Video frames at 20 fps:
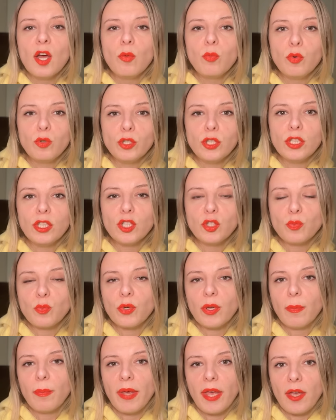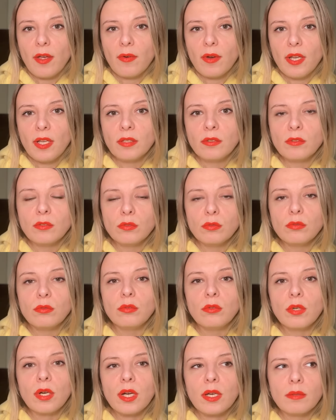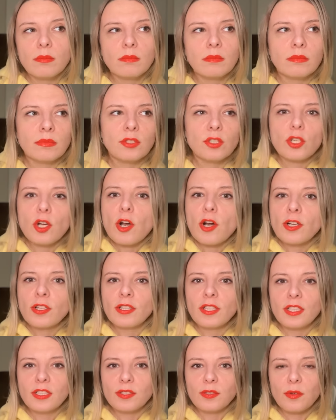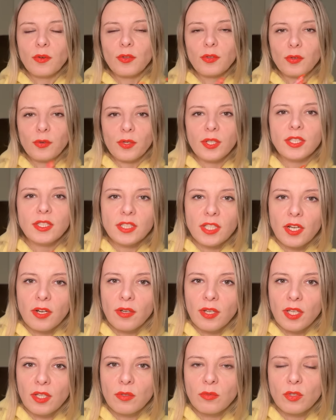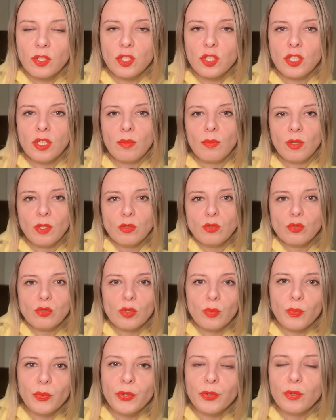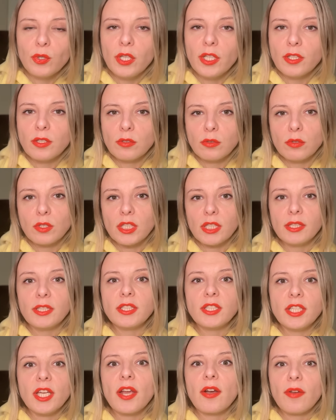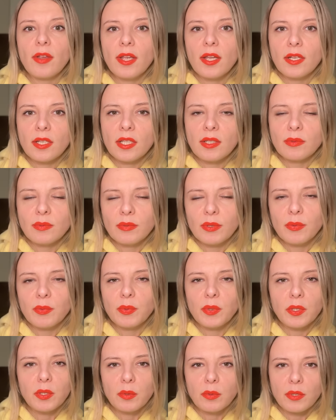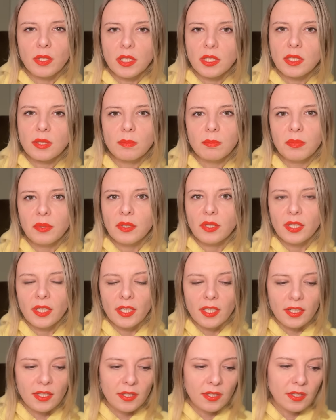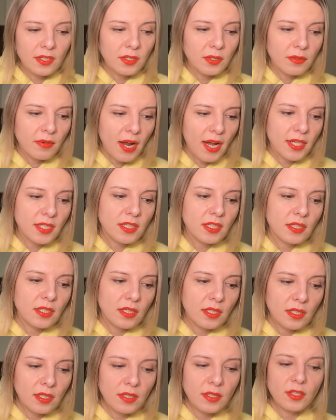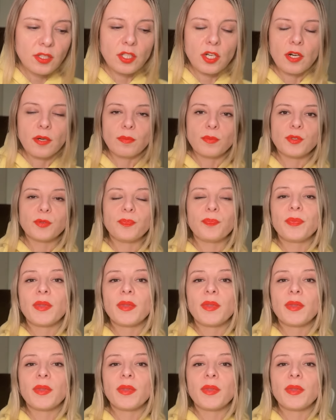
Putin is preparing to mm, turn this authoritarian regime into a purely totalitarian, if we follow this political correct uh, terms.